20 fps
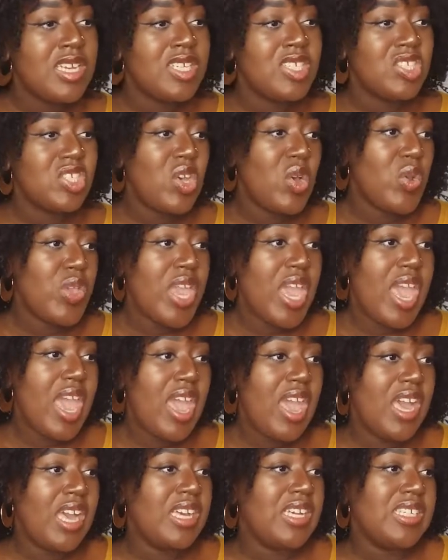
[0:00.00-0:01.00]
So
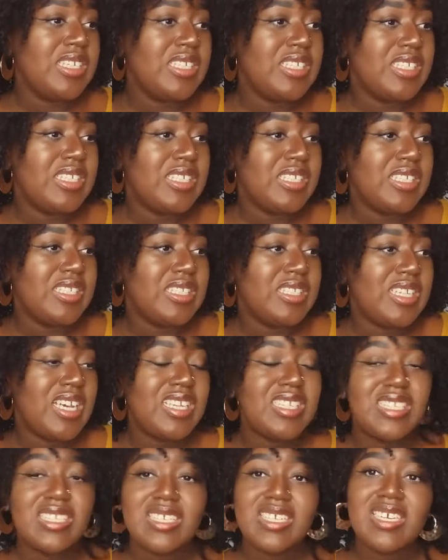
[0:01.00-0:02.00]
yeah,
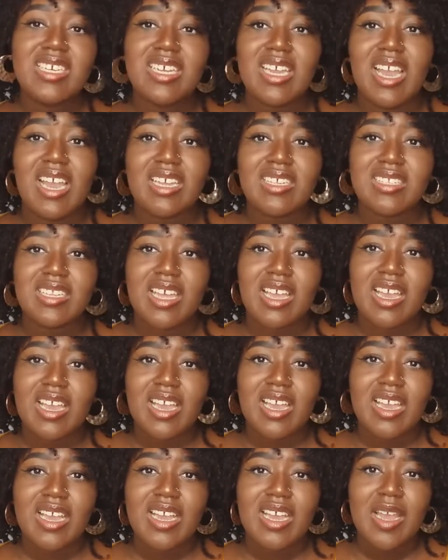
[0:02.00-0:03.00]
that's it, guys.
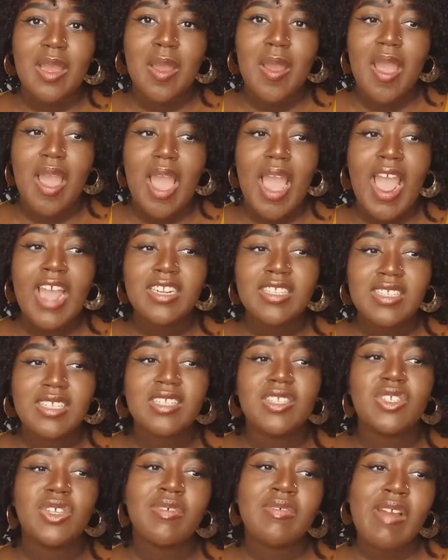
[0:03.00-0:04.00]
Like, I
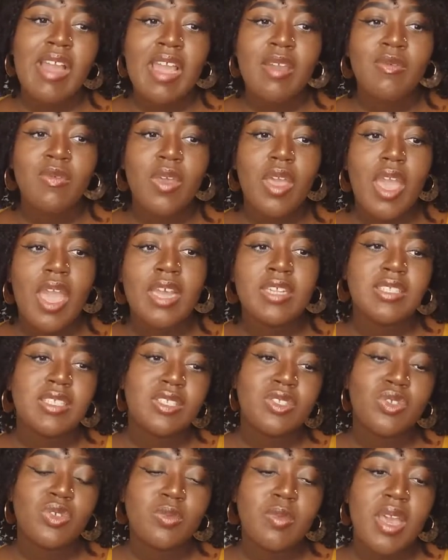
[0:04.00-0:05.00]
did survive it. I
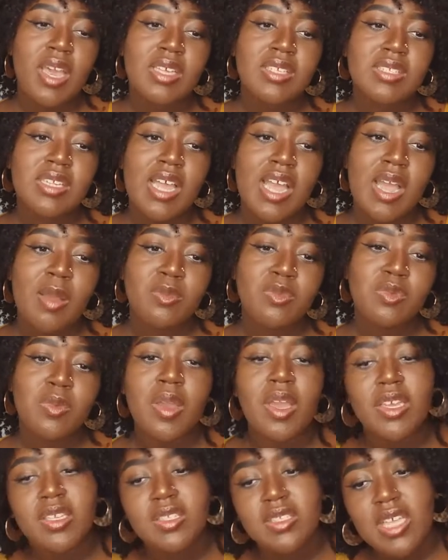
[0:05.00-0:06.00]
did do my exams. My
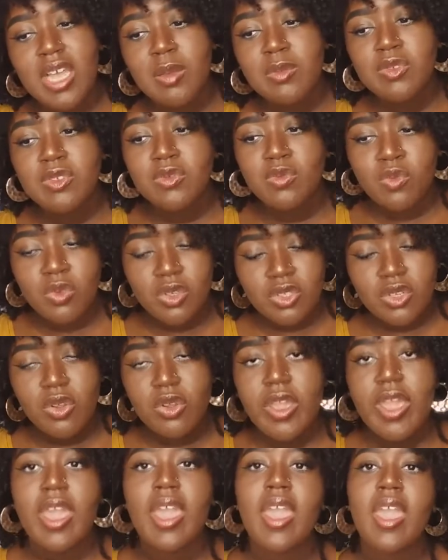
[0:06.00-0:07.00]
exams was
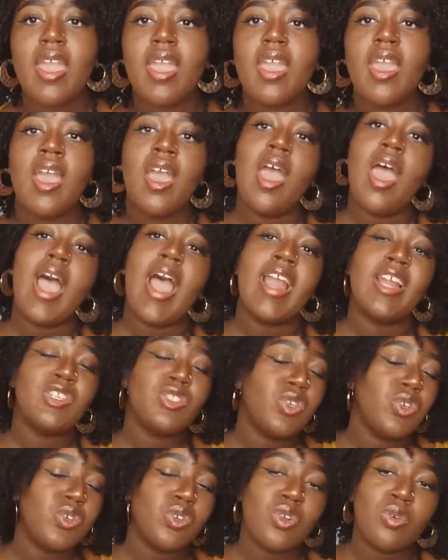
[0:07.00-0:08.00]
okay. I
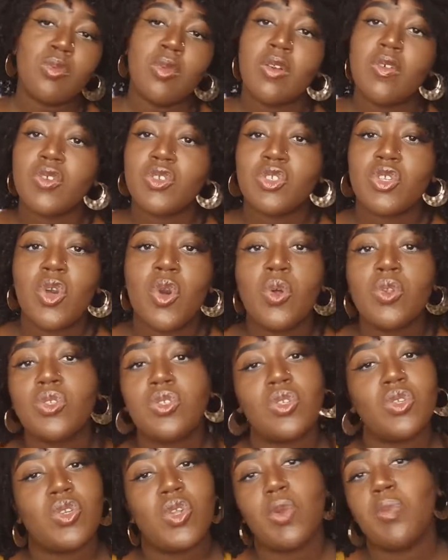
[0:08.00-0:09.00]
don't know my results,
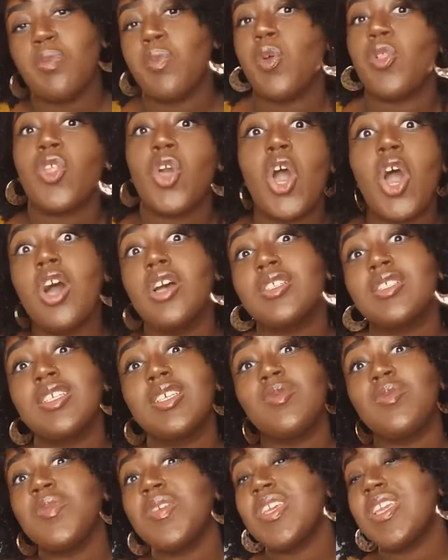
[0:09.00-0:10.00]
so don't bother
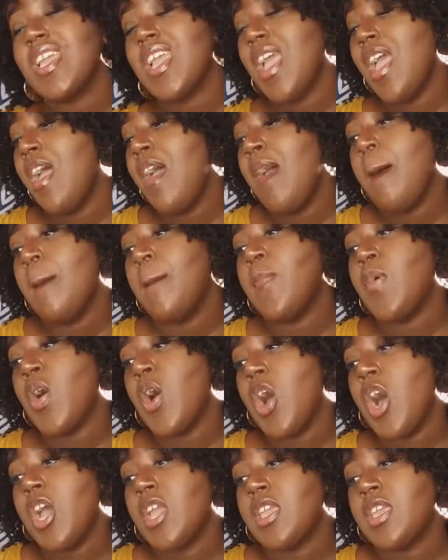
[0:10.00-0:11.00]
asking me.
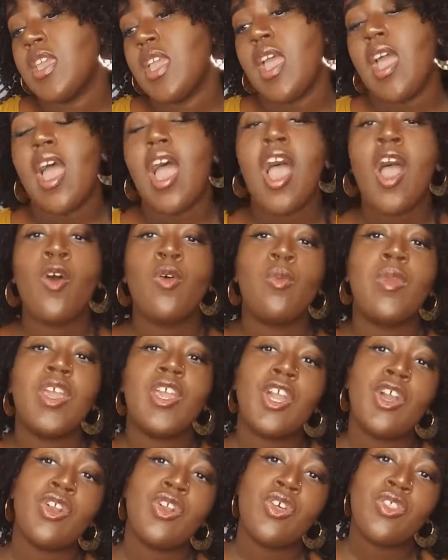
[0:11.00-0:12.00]
But yeah, I'll
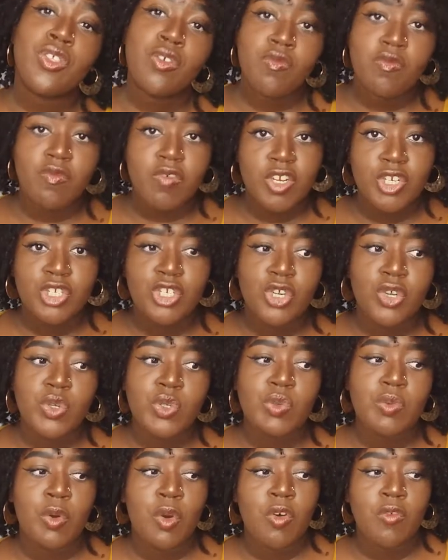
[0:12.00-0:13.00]
make another
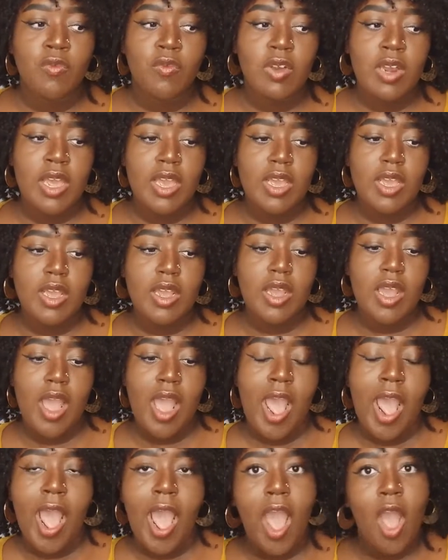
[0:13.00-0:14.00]
video of like
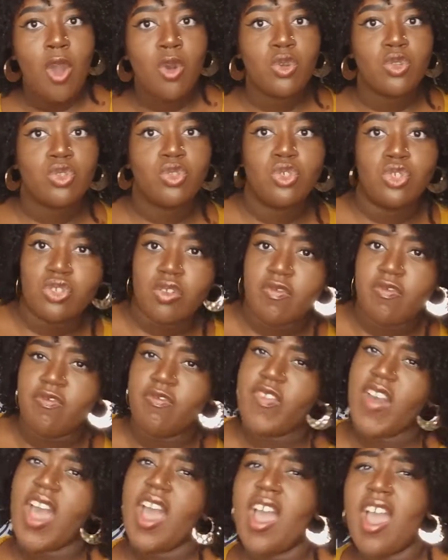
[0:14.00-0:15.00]
how to
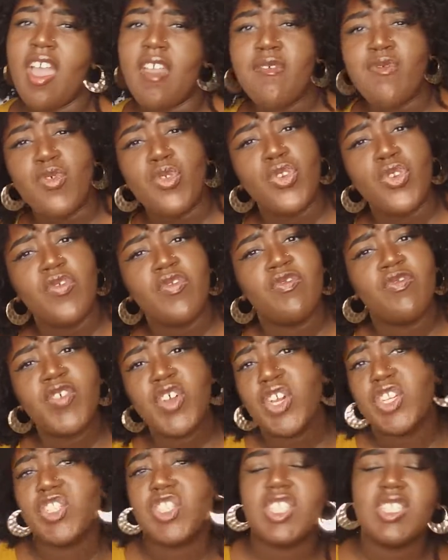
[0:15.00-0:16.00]
survive
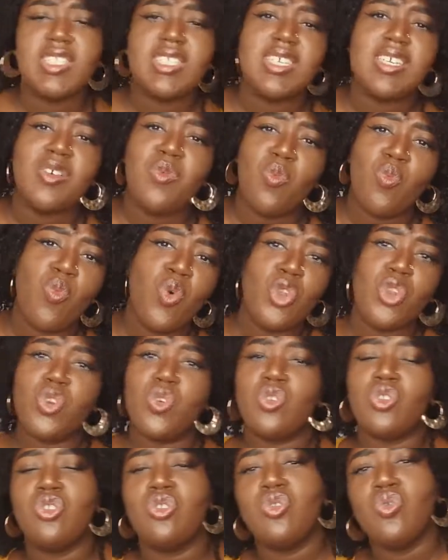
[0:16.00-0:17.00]
university and what
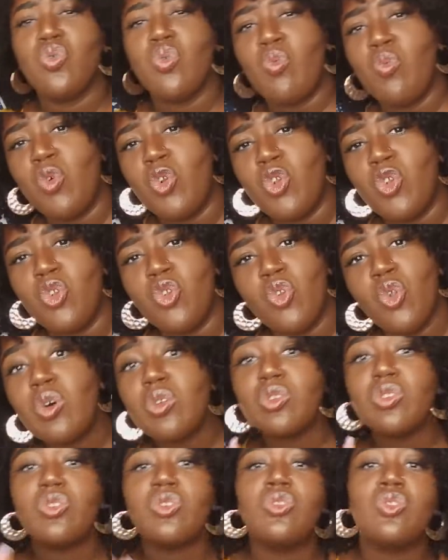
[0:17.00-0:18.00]
to do and what
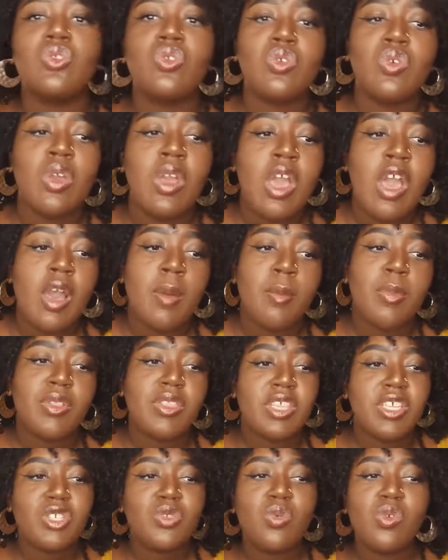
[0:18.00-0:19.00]
not to do. But
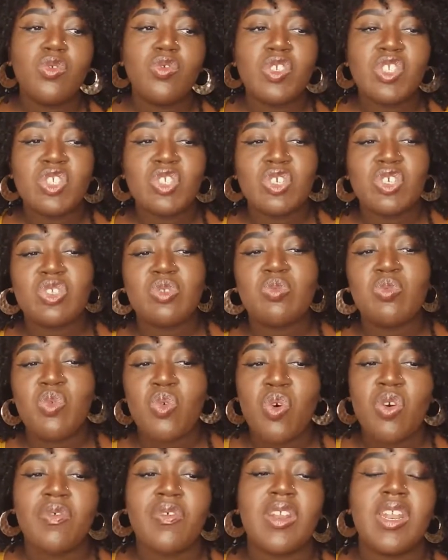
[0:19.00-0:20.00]
this one was just
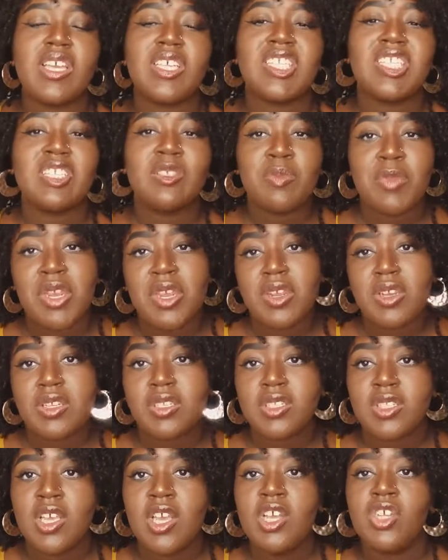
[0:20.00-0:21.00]
more of an
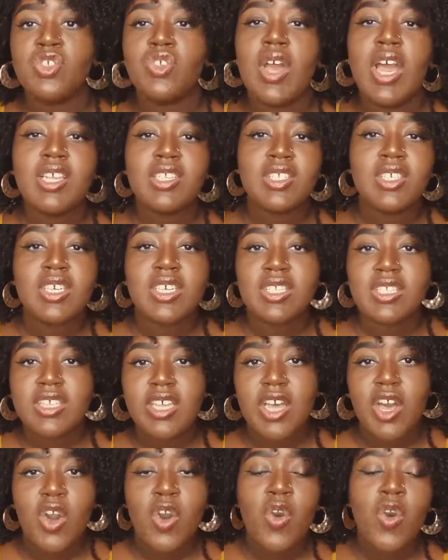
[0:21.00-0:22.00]
experience. So as you can
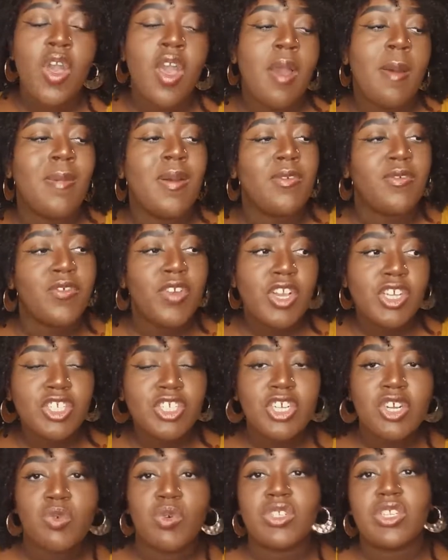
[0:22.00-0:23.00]
tell, my
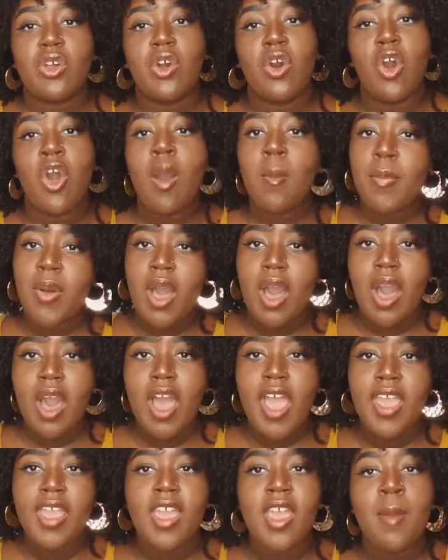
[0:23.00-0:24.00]
first year was up
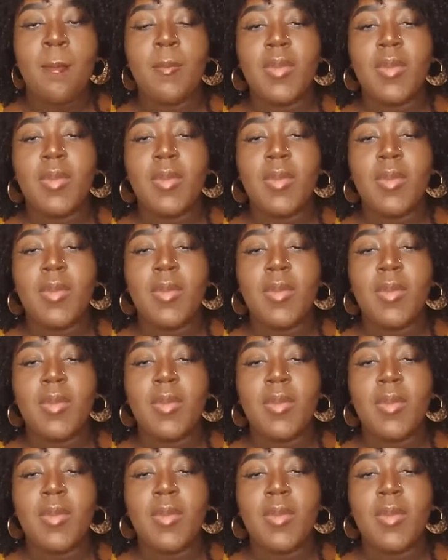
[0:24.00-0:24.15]
high.